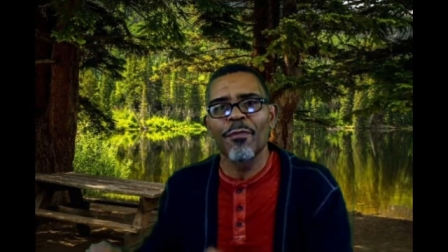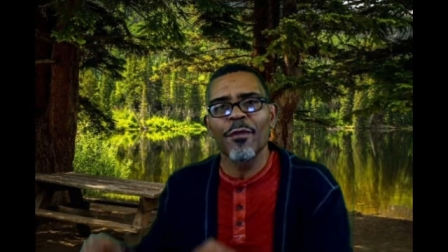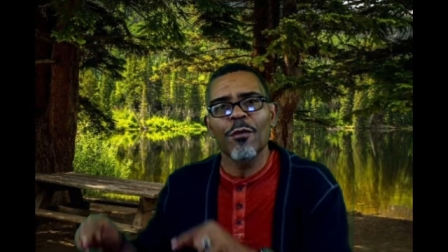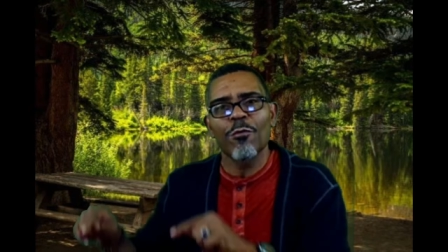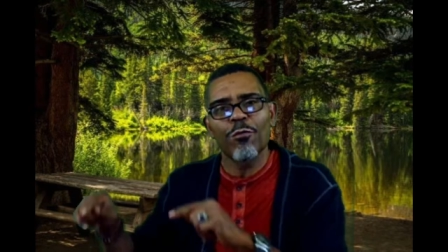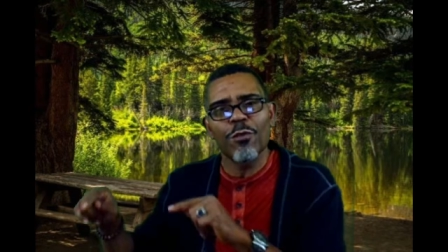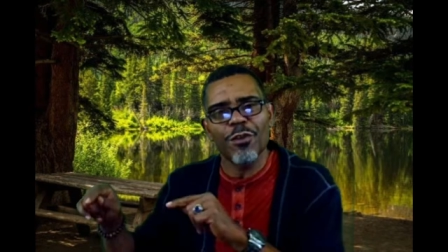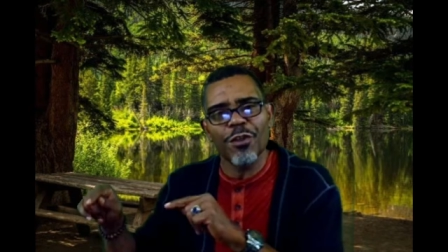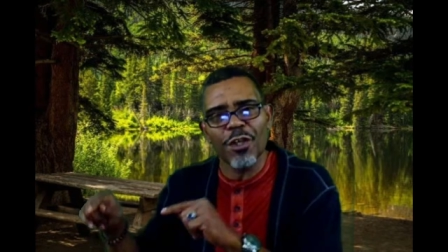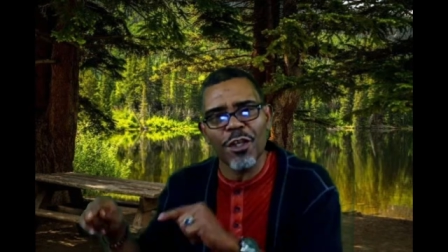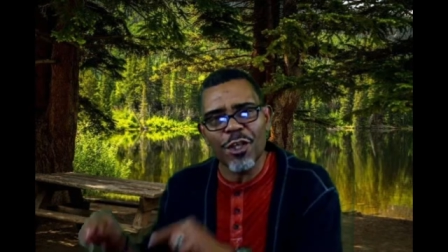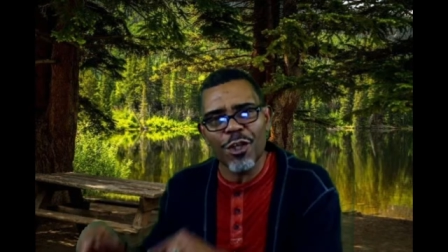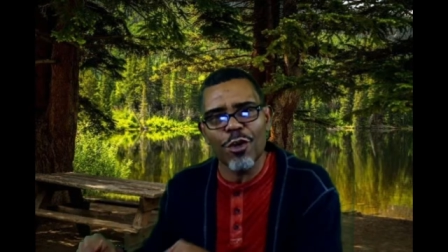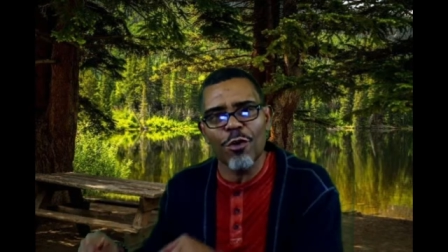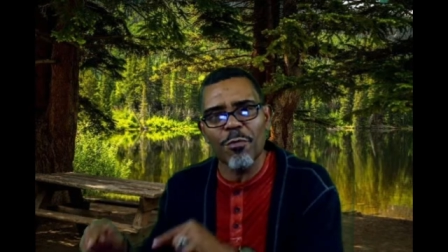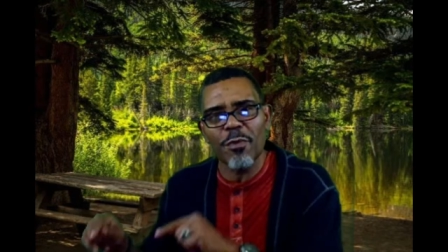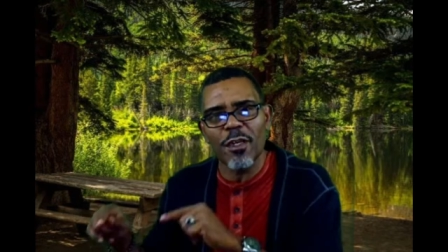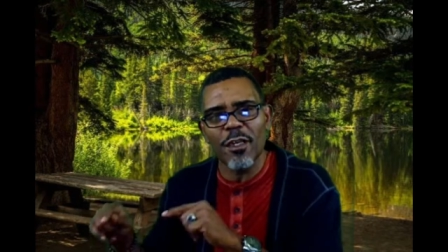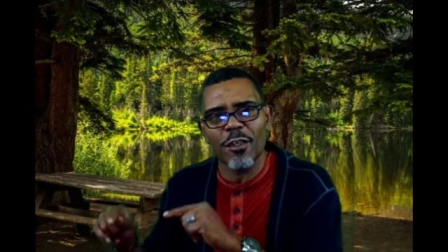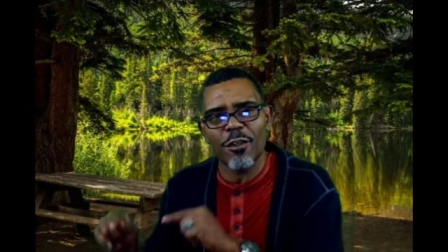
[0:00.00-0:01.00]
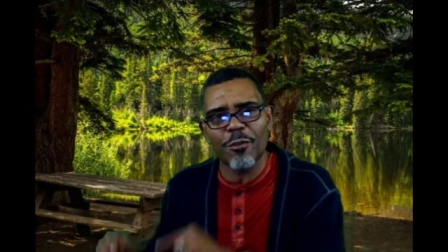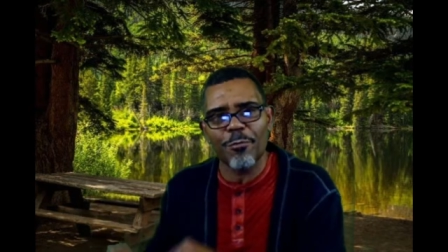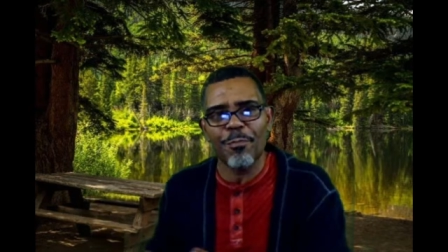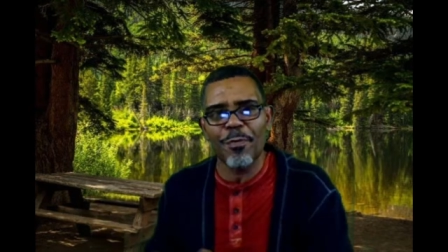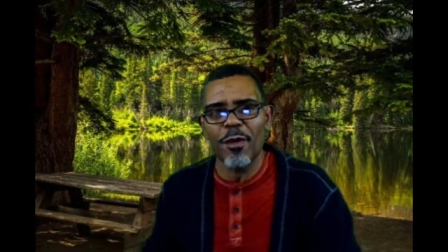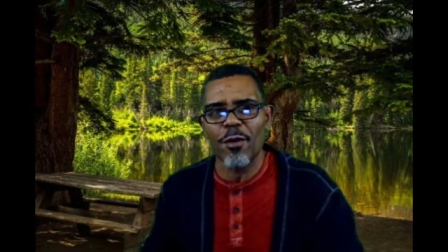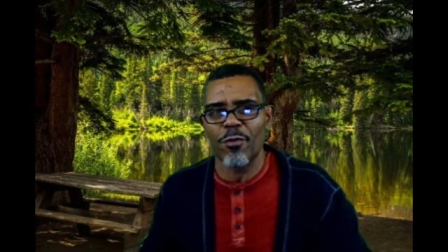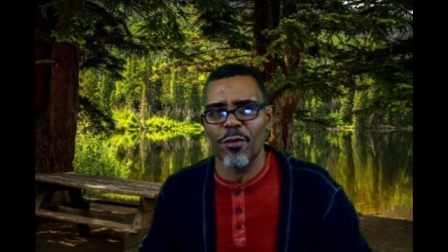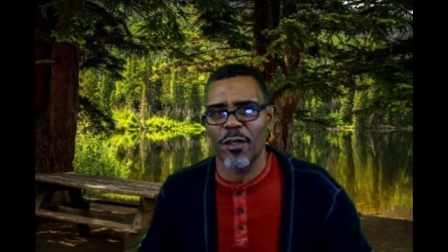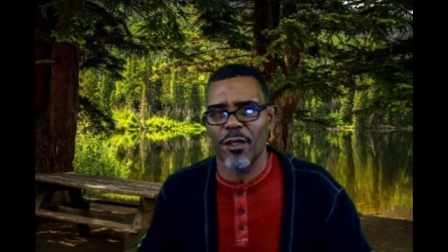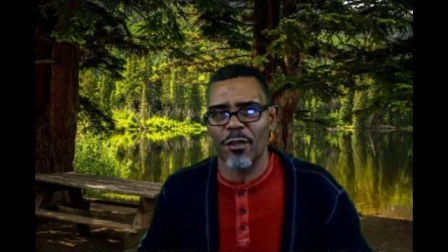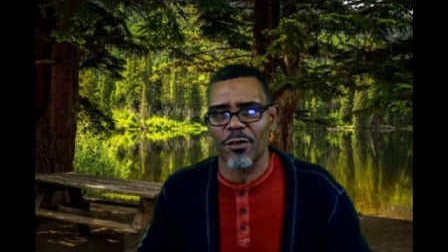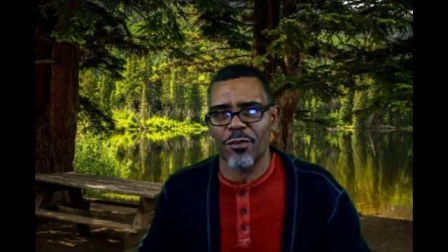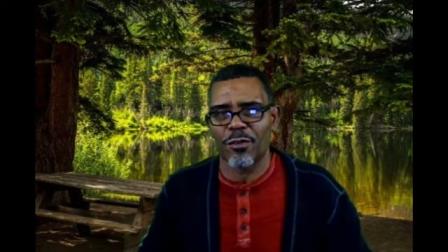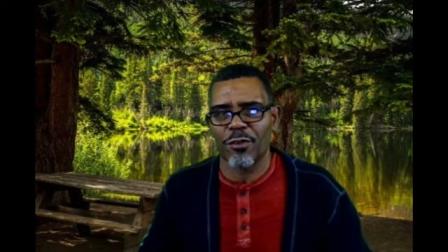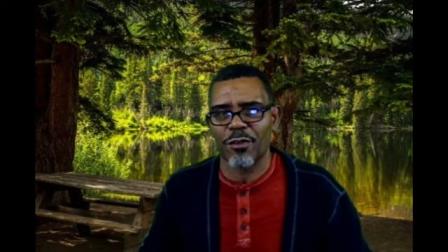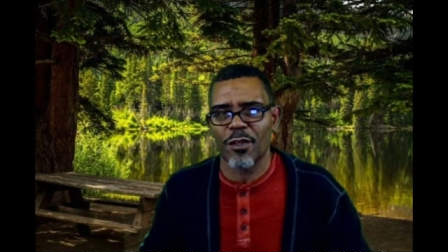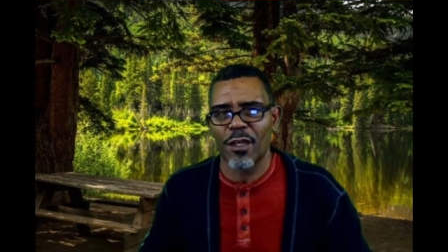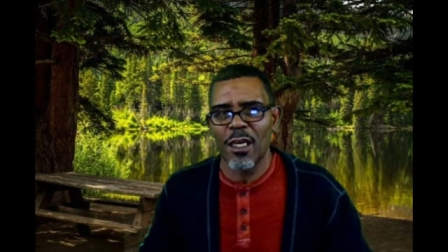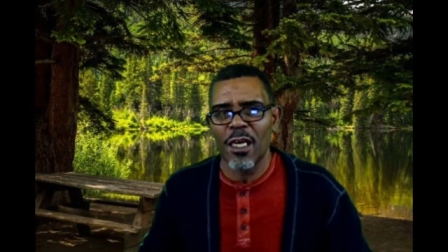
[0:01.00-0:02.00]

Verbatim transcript: with the human experience.